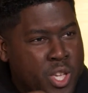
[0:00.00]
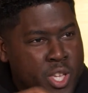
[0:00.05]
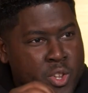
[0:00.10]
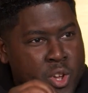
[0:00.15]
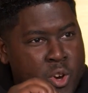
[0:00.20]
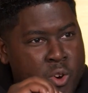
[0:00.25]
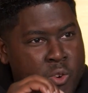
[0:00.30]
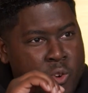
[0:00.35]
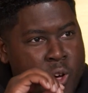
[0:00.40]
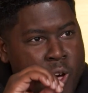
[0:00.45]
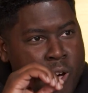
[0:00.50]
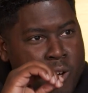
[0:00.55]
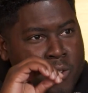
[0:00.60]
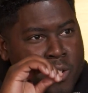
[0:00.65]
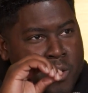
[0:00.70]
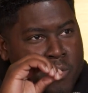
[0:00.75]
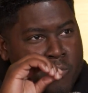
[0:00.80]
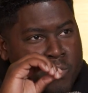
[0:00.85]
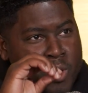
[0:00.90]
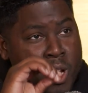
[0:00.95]
you know,
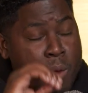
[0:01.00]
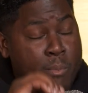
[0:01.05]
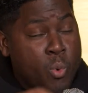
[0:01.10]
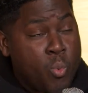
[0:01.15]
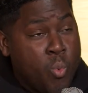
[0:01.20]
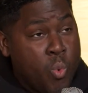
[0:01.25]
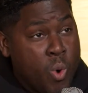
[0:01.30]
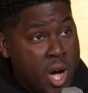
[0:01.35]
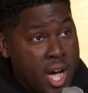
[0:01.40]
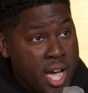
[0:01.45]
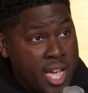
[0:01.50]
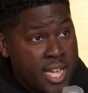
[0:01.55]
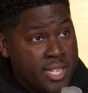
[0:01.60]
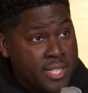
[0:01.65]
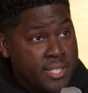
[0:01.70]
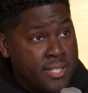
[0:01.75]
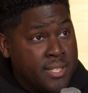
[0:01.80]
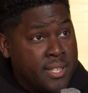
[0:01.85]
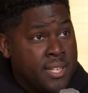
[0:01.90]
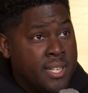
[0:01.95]
number
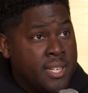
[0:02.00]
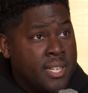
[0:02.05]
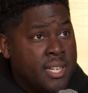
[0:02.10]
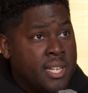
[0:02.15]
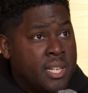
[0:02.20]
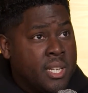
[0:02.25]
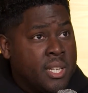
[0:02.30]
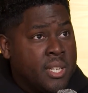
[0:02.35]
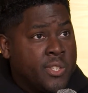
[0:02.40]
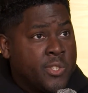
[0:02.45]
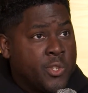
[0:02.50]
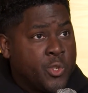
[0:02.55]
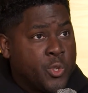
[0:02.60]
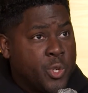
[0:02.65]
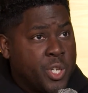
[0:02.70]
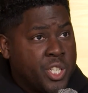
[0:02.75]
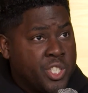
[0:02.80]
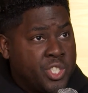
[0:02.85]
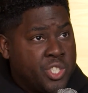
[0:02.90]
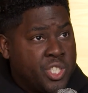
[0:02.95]
one,
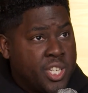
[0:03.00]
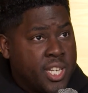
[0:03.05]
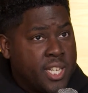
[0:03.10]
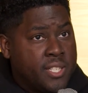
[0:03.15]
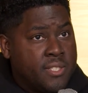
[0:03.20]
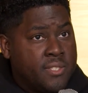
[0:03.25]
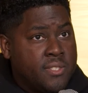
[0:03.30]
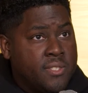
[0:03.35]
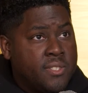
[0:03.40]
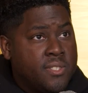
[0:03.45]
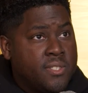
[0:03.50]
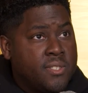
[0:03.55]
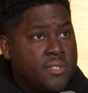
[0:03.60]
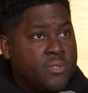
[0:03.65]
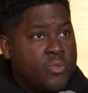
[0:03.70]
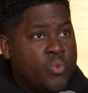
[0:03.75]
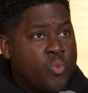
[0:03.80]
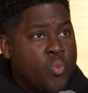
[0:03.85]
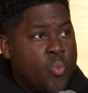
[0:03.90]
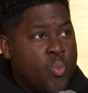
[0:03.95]
Christians
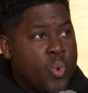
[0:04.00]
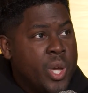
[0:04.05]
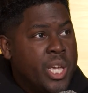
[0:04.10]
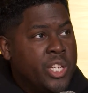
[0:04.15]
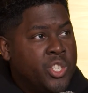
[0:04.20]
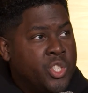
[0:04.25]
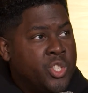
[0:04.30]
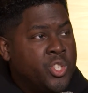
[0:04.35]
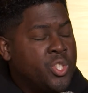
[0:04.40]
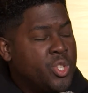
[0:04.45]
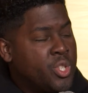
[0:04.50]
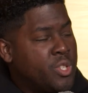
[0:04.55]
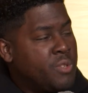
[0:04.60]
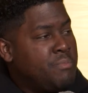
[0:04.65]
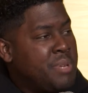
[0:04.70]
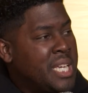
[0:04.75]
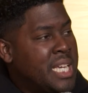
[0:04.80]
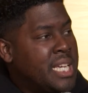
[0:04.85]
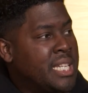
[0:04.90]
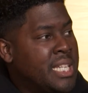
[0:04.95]
we
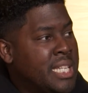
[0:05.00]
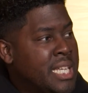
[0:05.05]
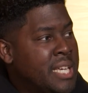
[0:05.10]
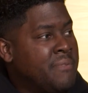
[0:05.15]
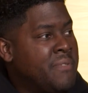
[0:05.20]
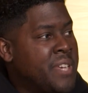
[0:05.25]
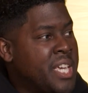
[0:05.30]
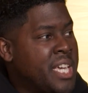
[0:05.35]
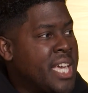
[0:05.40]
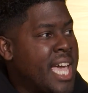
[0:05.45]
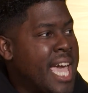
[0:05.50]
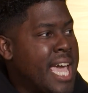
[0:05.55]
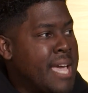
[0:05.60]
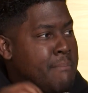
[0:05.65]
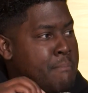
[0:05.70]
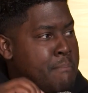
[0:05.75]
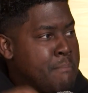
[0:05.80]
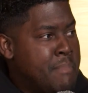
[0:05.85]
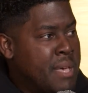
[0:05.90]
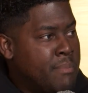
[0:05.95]
should be living a
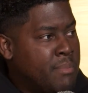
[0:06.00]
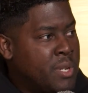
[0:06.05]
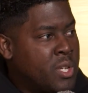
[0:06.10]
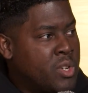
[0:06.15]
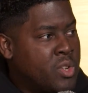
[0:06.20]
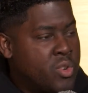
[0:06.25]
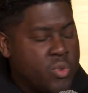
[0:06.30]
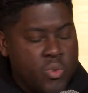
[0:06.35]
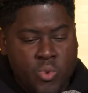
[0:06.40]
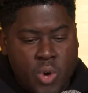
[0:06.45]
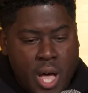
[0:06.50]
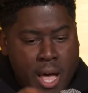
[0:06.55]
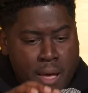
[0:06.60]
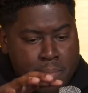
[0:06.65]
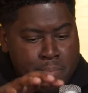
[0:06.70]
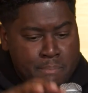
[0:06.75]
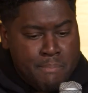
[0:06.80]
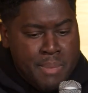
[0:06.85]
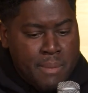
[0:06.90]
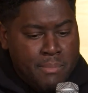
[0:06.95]
biblical
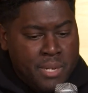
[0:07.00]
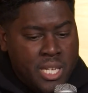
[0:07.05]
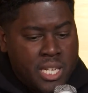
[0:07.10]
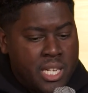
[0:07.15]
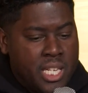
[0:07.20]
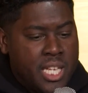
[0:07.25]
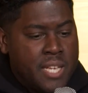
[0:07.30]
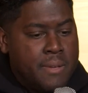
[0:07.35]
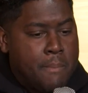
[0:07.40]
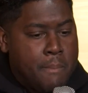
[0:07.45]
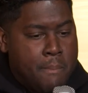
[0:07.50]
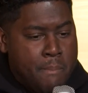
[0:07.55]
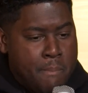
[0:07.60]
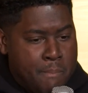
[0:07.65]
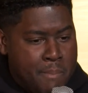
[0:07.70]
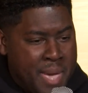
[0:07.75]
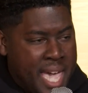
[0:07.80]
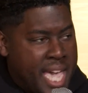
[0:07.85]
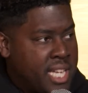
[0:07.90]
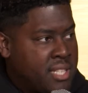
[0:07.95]
a biblically
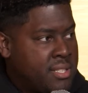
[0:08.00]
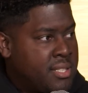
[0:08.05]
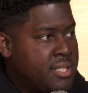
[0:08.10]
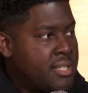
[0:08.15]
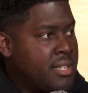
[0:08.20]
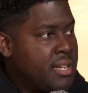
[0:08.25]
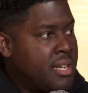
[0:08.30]
based